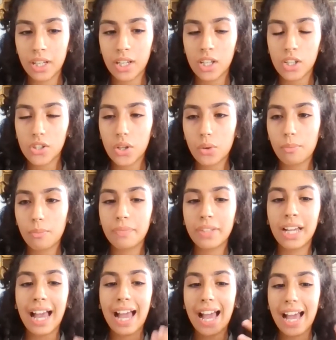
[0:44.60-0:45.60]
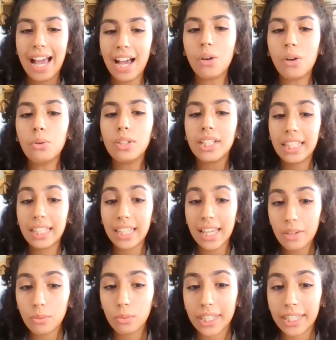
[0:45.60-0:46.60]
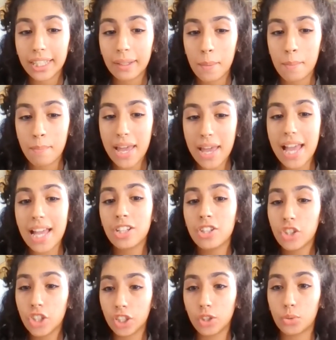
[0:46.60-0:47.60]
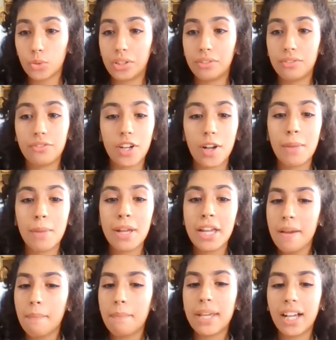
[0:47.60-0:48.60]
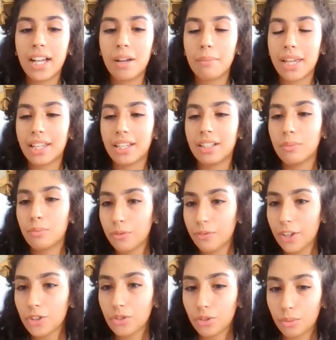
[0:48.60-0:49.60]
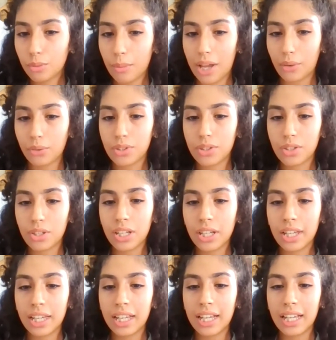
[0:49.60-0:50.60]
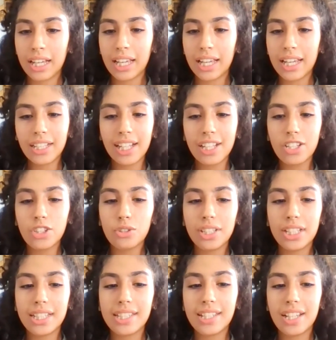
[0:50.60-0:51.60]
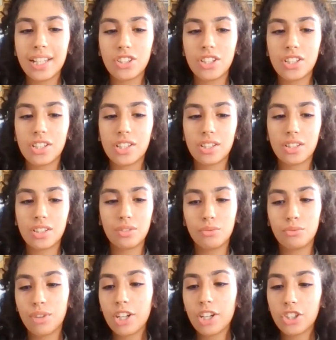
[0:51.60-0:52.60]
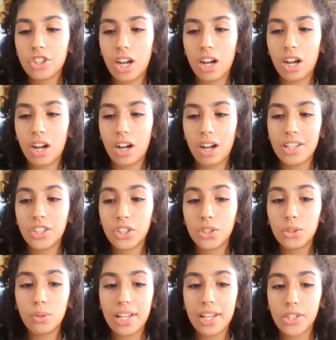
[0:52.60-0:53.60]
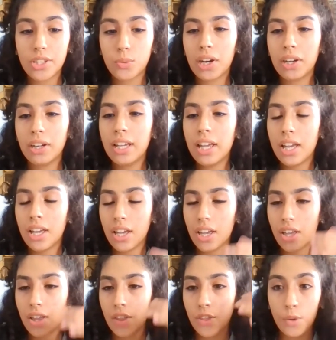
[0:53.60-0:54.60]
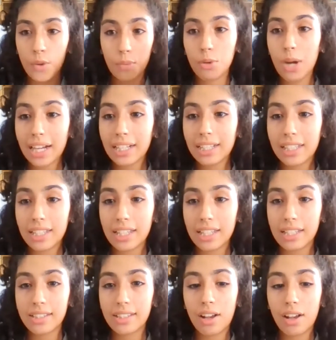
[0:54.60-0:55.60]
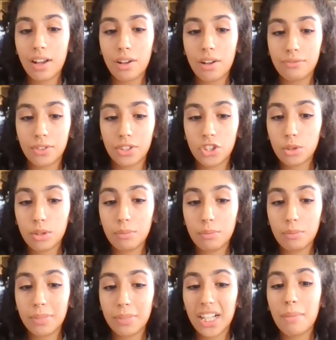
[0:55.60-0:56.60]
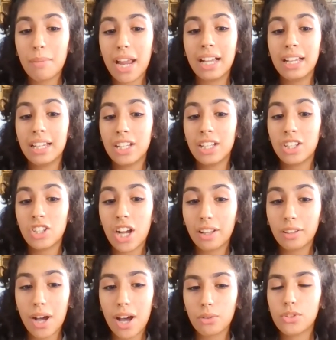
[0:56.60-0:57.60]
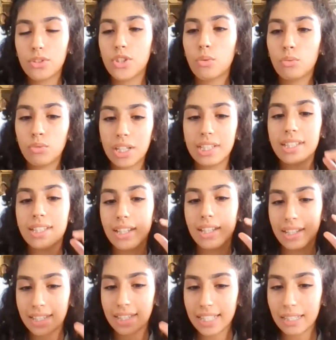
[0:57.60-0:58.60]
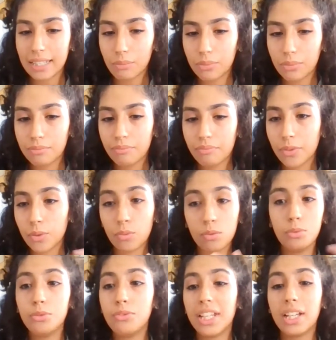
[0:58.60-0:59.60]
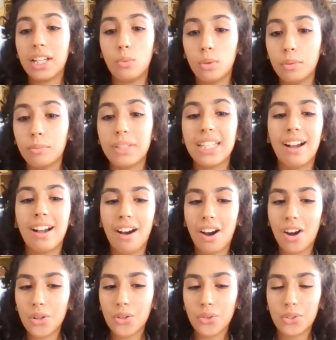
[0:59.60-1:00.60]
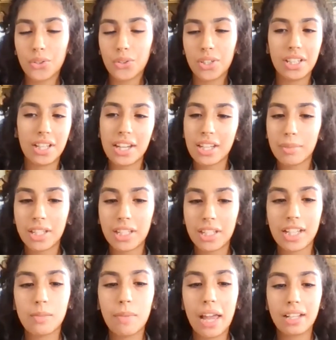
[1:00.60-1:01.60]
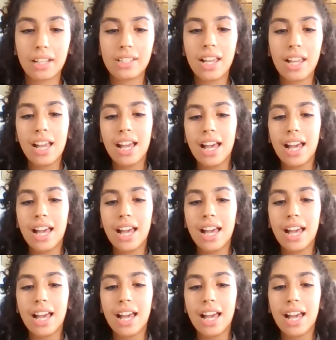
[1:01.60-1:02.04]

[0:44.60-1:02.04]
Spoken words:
So how can we ban children from becoming professional models? In countries such as Russia and the US, where the practice of children becoming child models runs deep, removing it will be harder than anybody expects.